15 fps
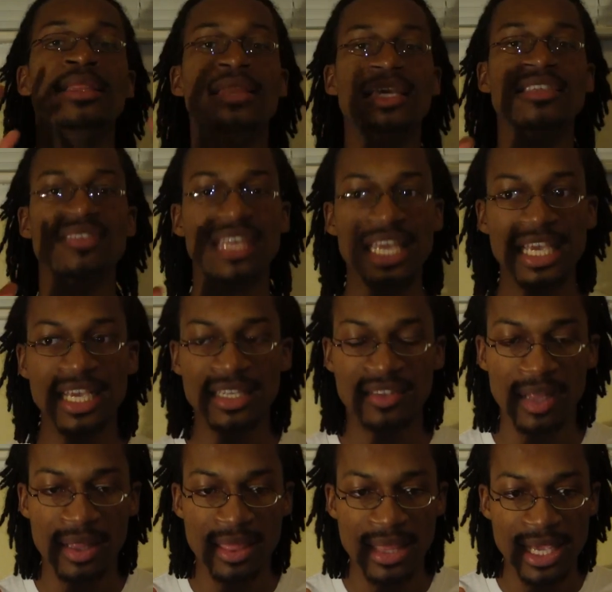This
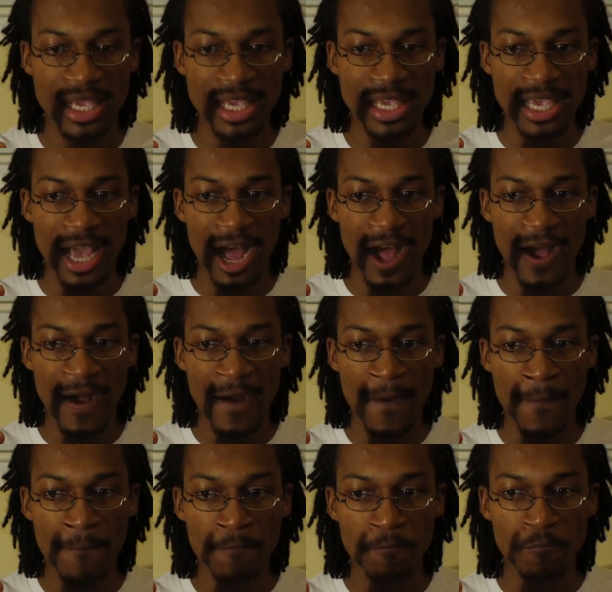is
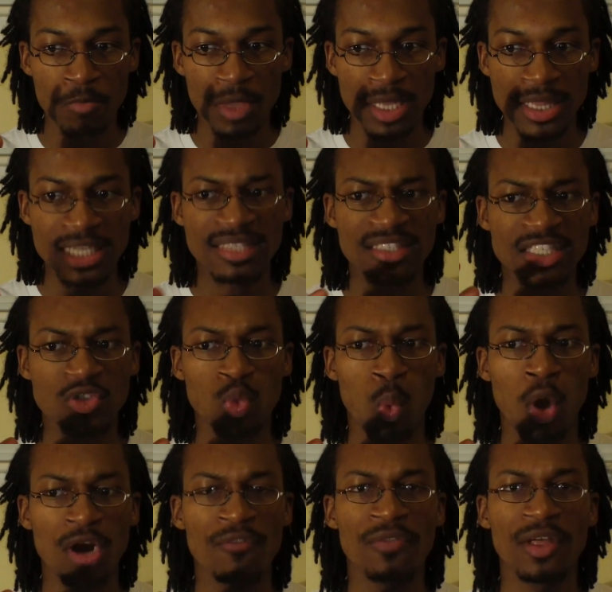the this is
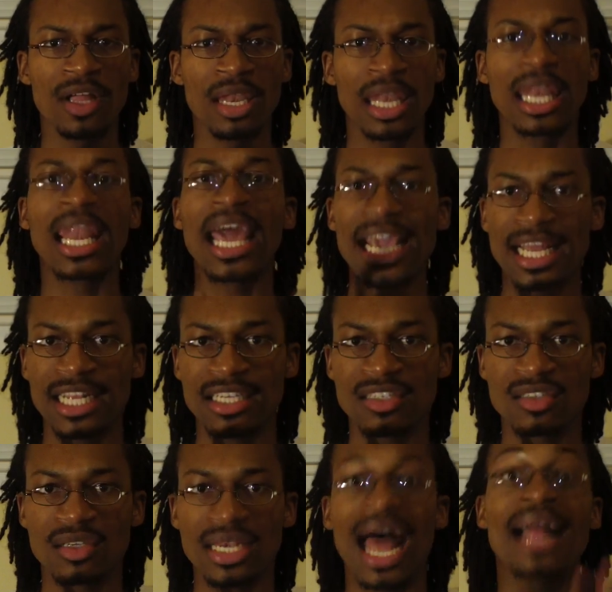one of the
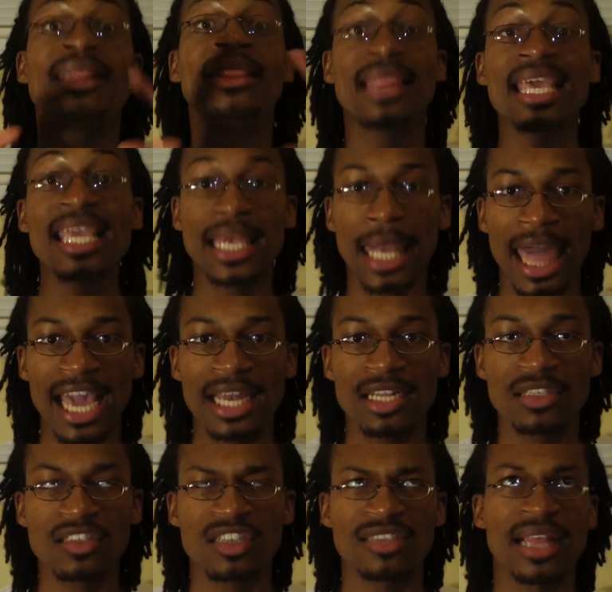latest, not the
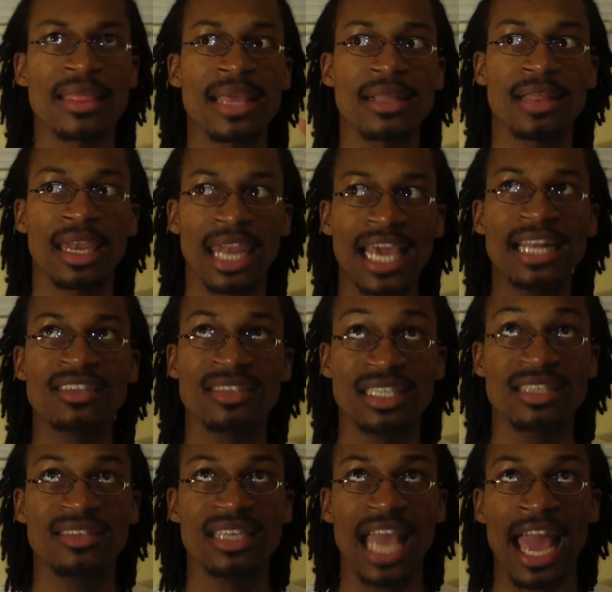latest, because I think the latest
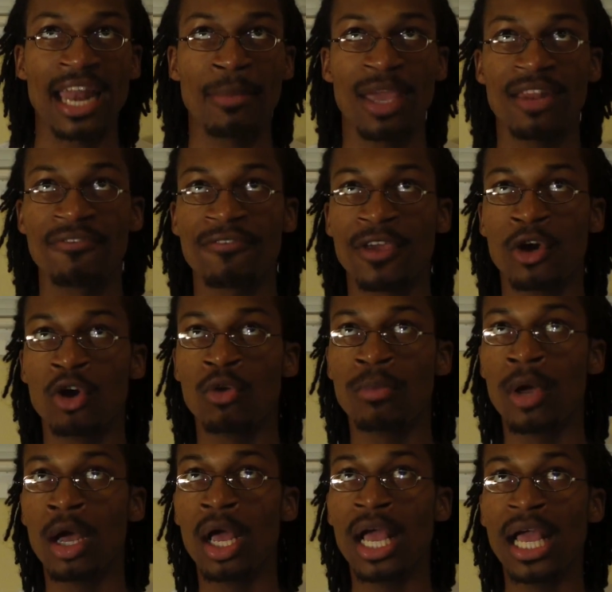DC animated
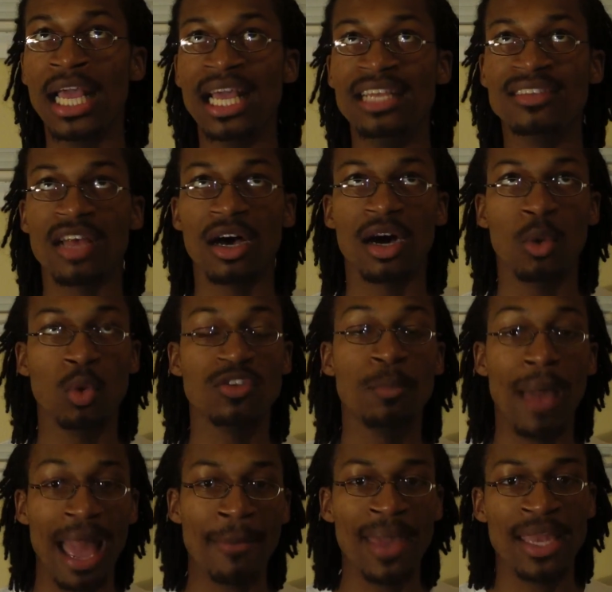film was
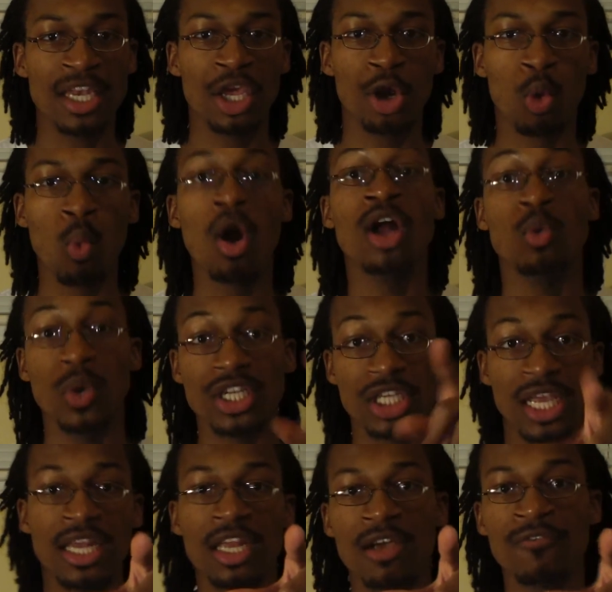Batman Year One,
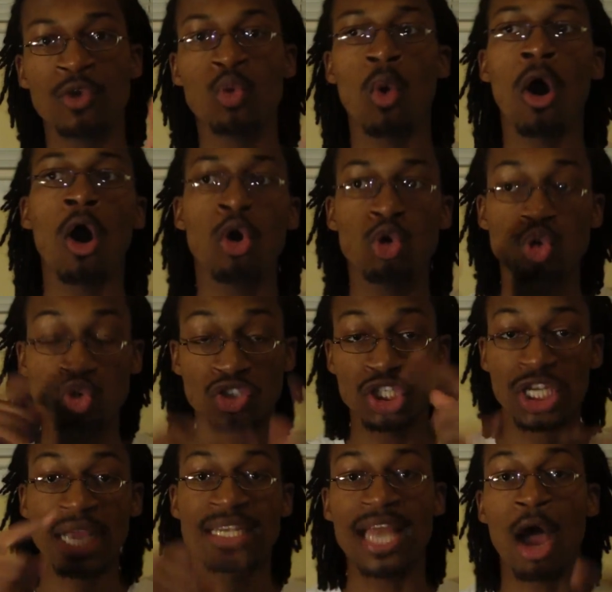which any of you all who's
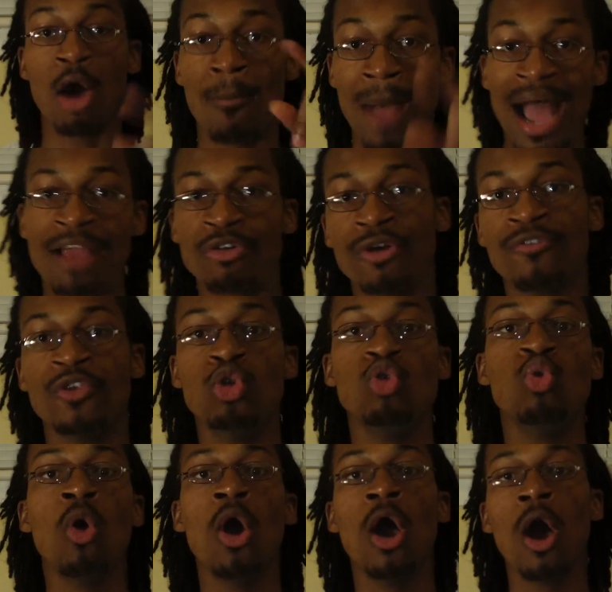checked my
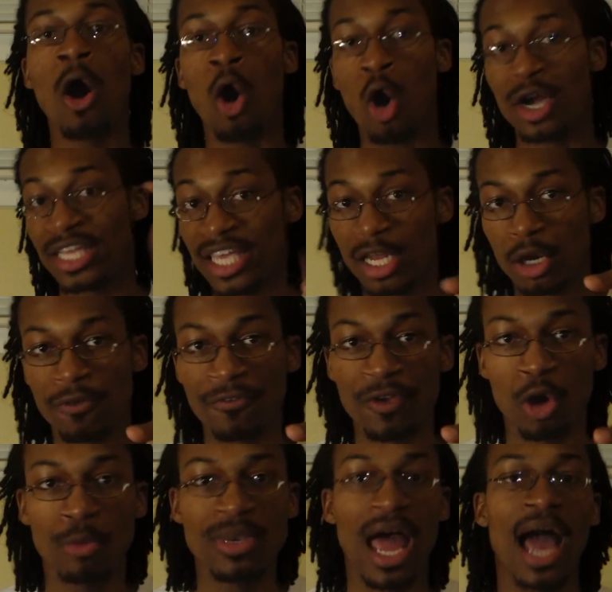review on
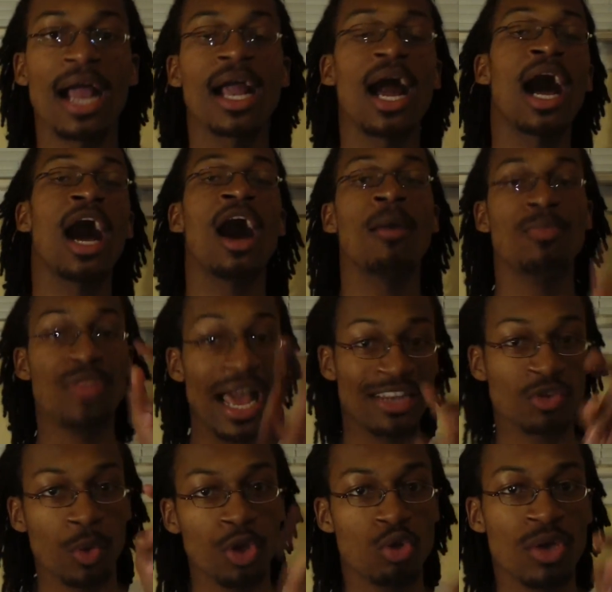killerfilm.com,
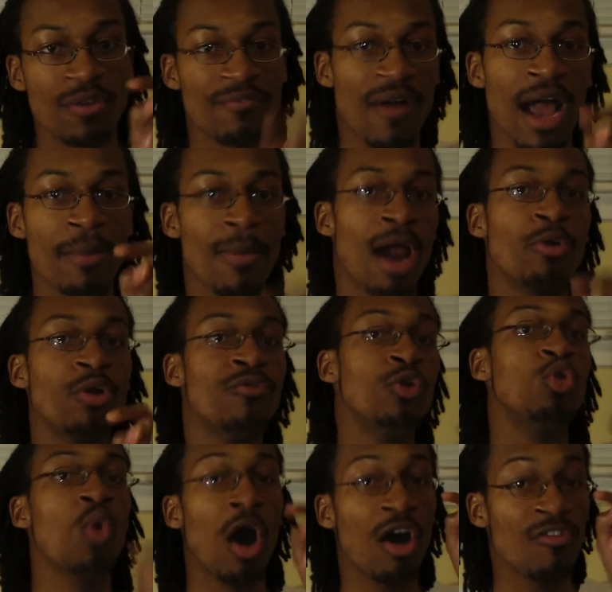that's where you can find my
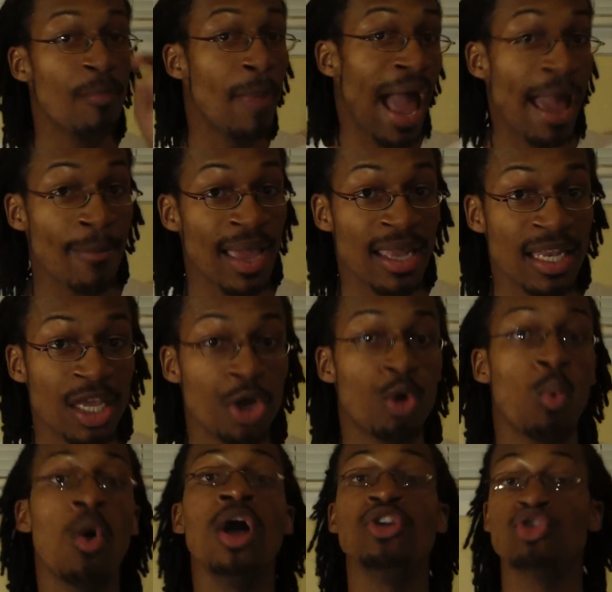review of Batman
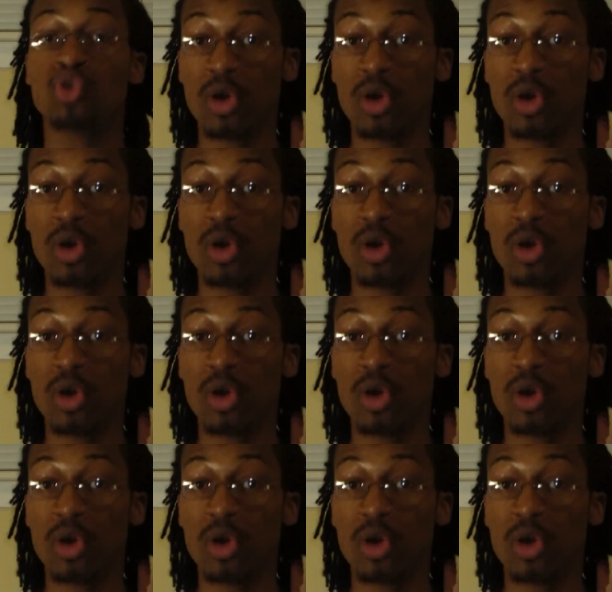Year One.